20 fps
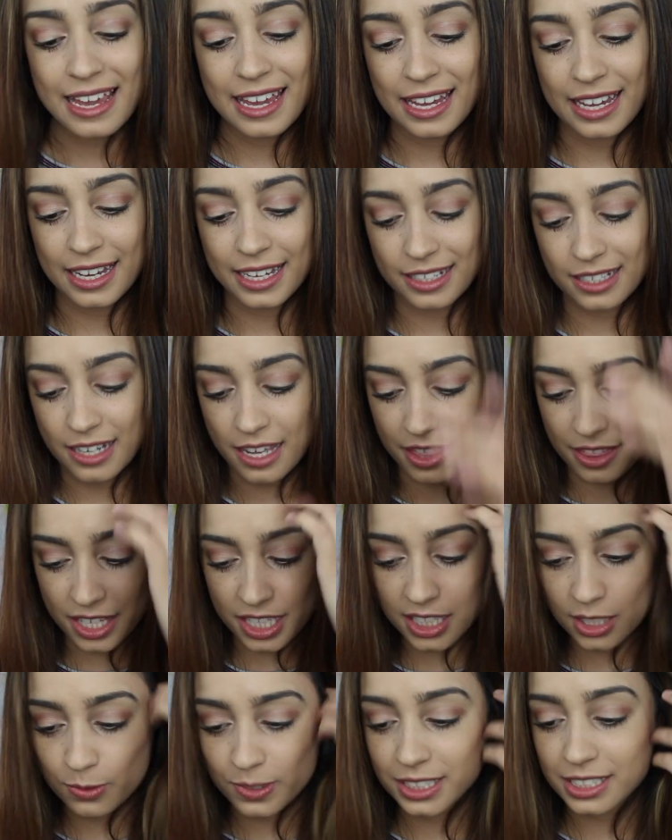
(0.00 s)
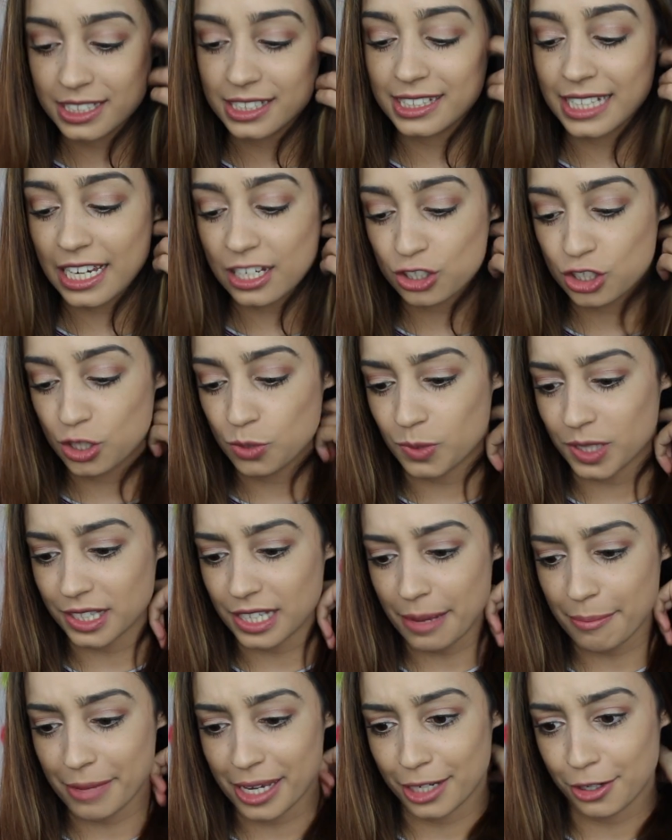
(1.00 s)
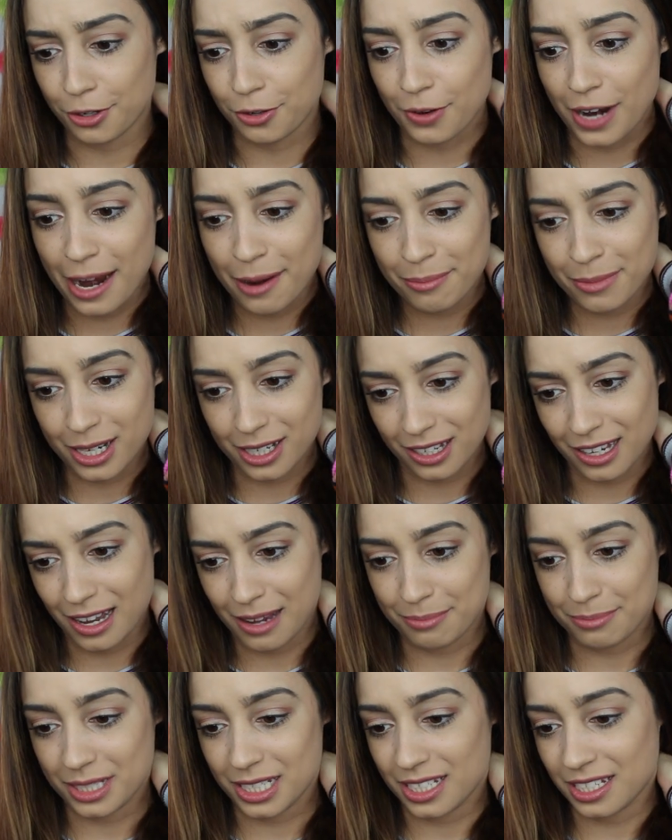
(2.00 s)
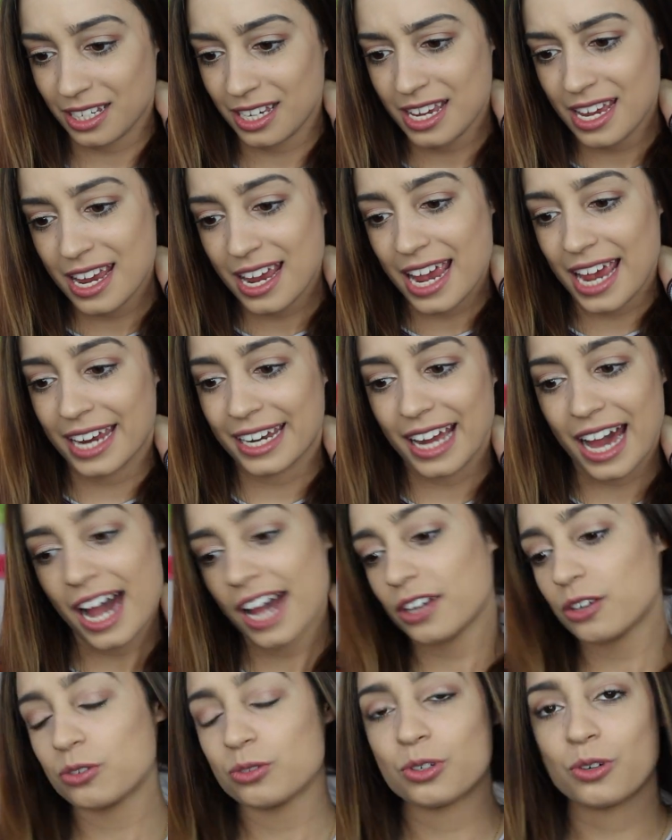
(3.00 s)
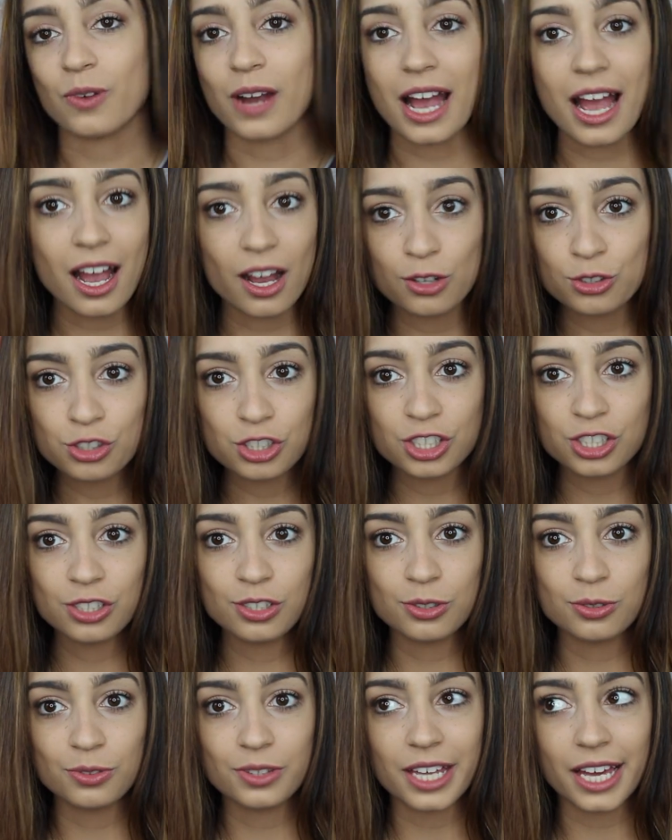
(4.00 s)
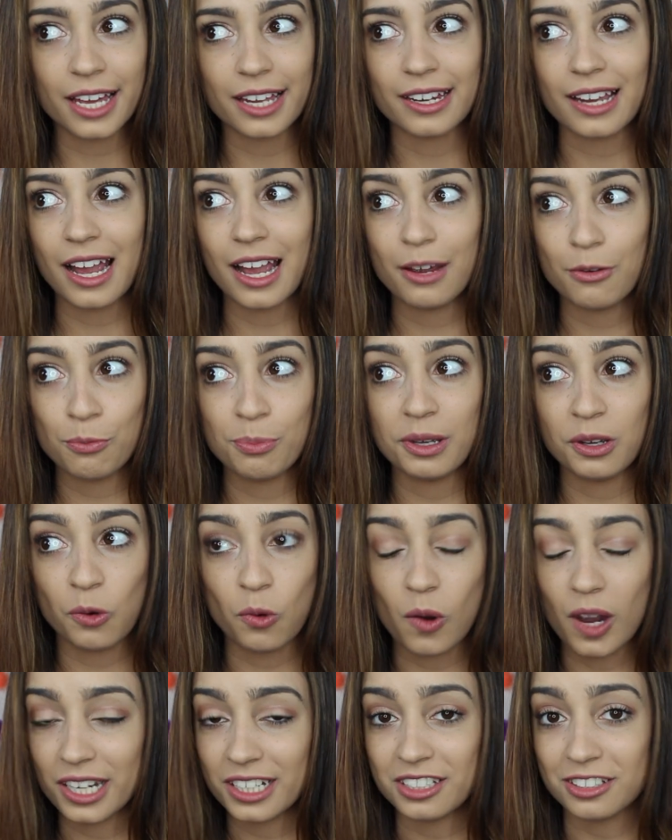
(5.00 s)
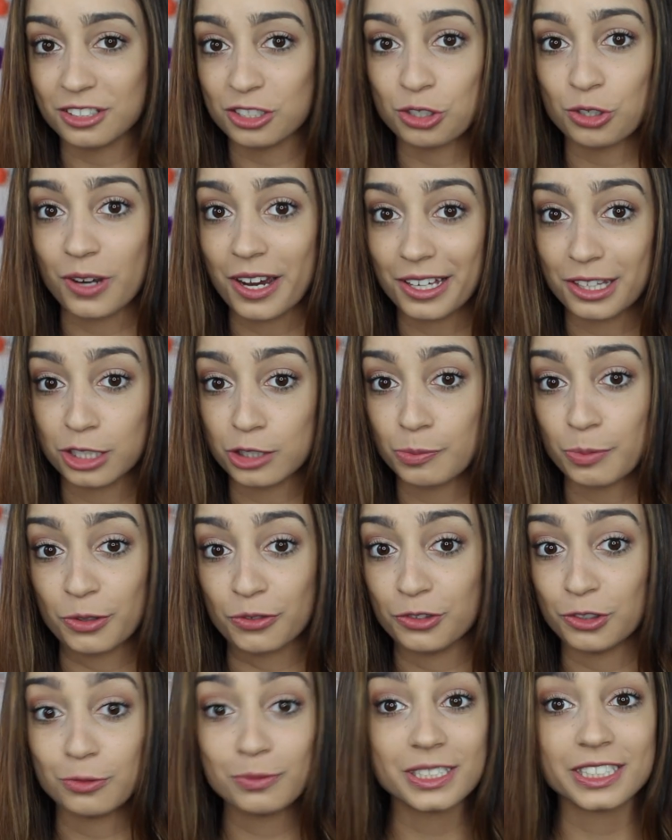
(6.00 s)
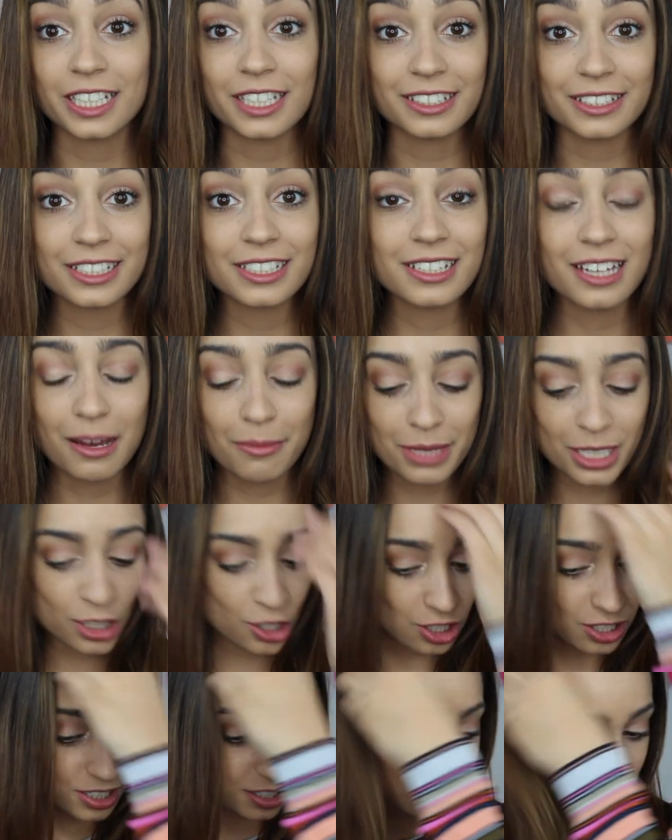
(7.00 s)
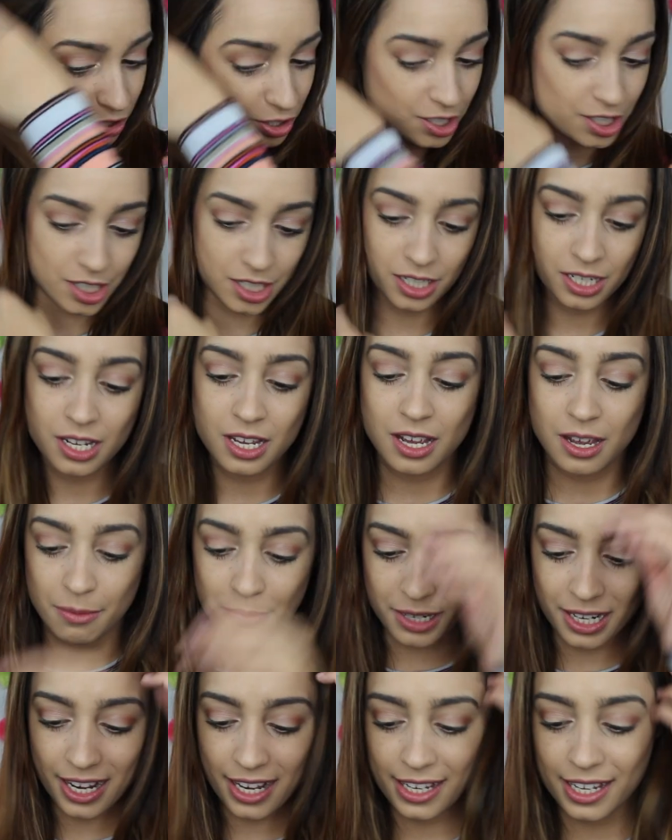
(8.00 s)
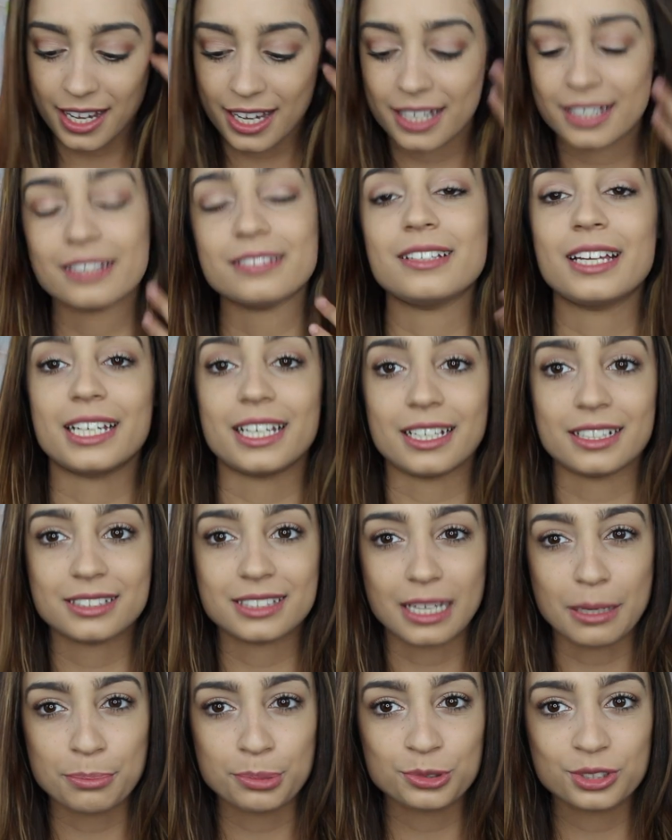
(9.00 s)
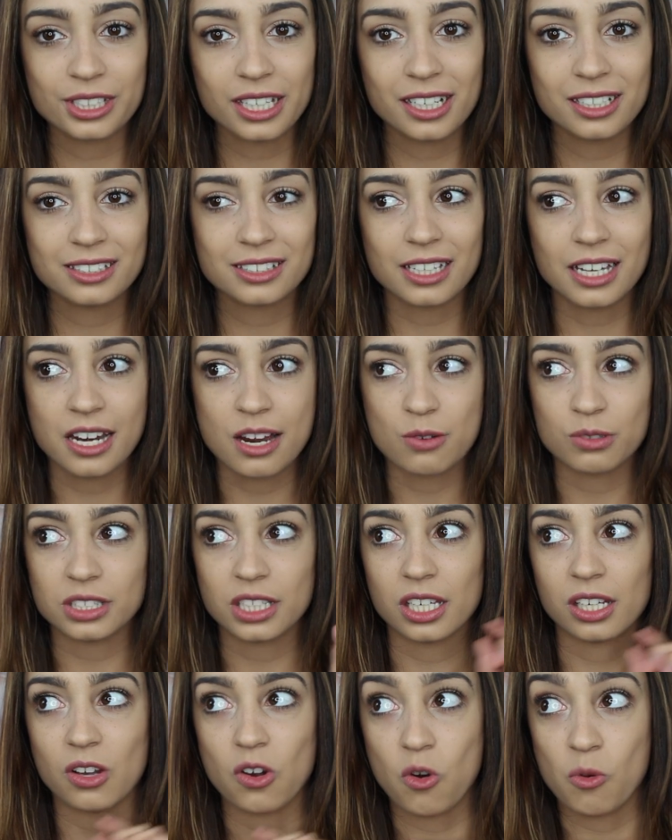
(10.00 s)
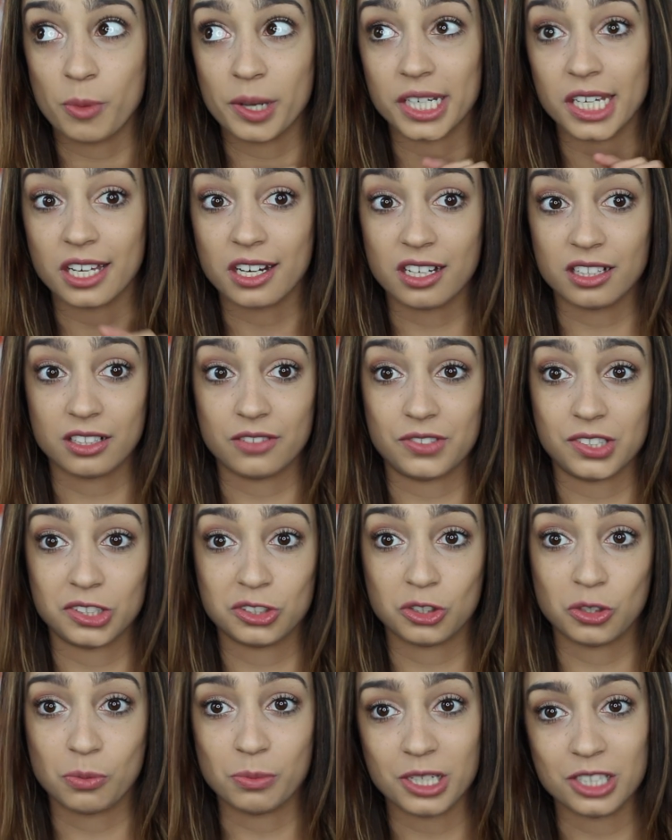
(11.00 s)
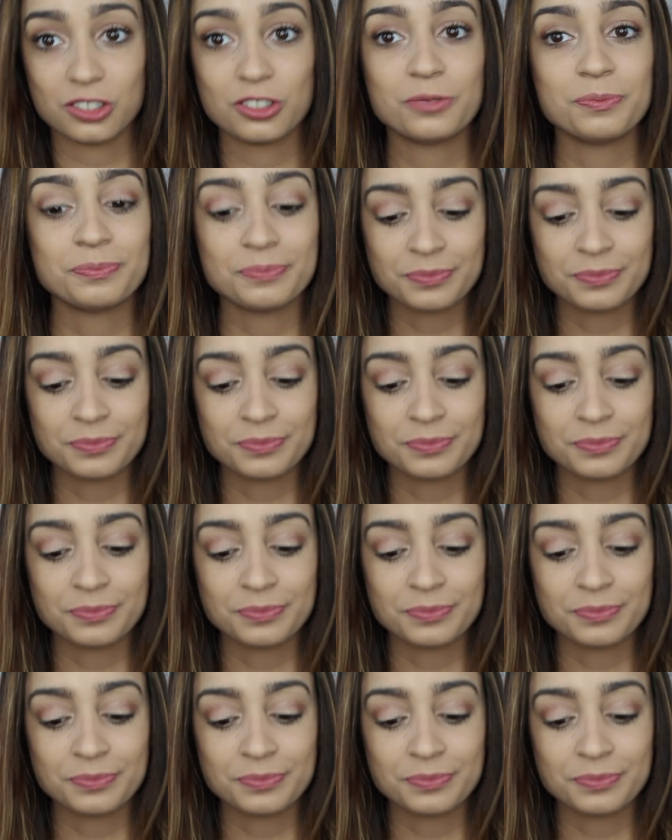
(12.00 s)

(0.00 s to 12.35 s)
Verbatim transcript: And this one is actually one that my grandma got me. And I don't know how she knew that I've been wanting to try this perfume because I did not mention it to her. But I had like a sample size and I was like, oh my God, I love this so much.